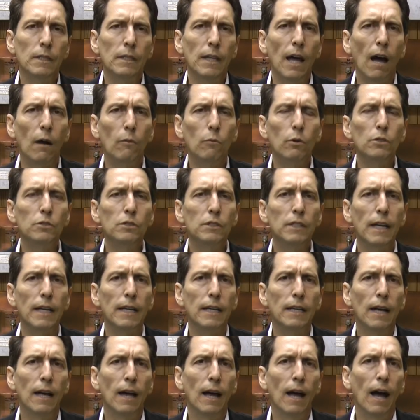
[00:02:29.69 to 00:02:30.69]
Now I will
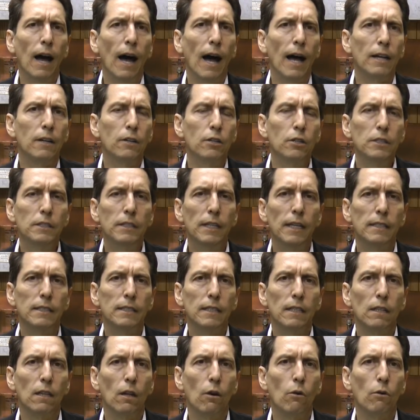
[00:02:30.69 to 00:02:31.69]
say I could
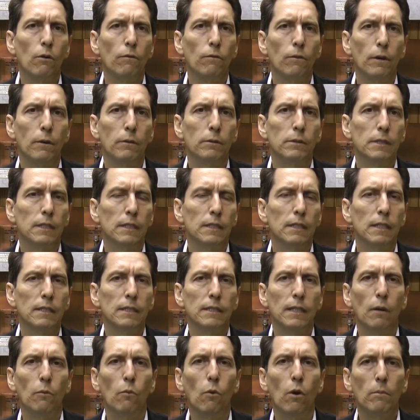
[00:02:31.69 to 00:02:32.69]
test at lower frequencies,
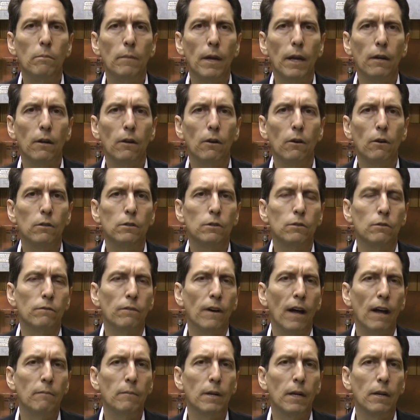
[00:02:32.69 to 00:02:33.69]
let's say one megahertz or
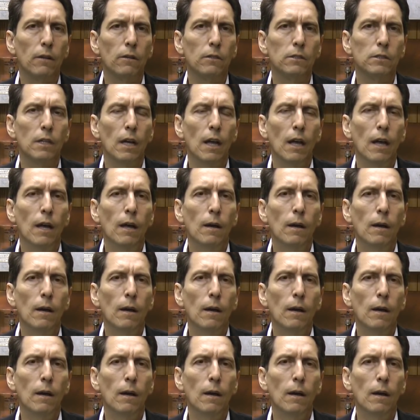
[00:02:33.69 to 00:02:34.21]
five megahertz,